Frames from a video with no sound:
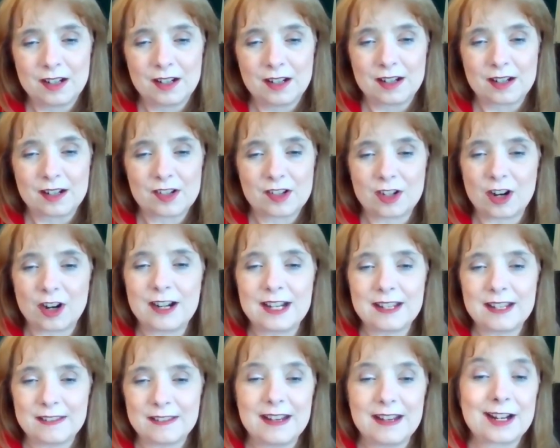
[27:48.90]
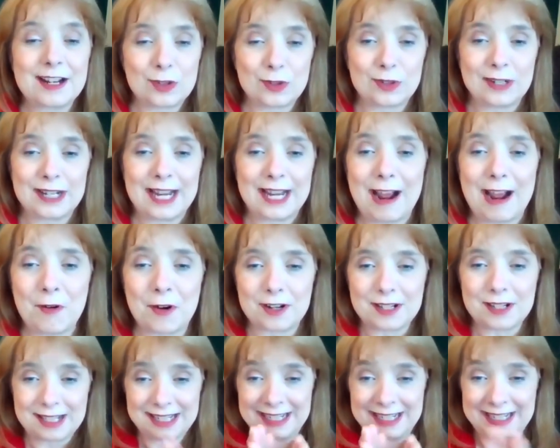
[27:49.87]
starting in the next three
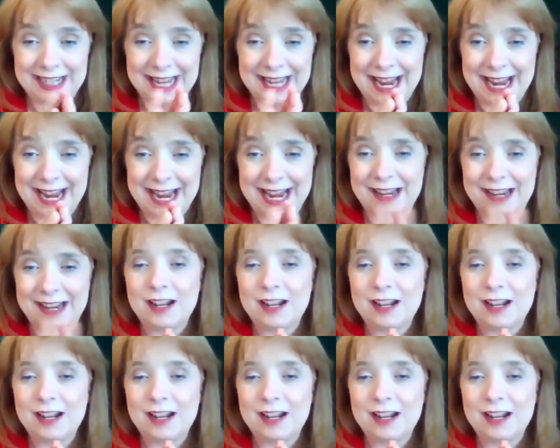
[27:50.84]
hours. Yay!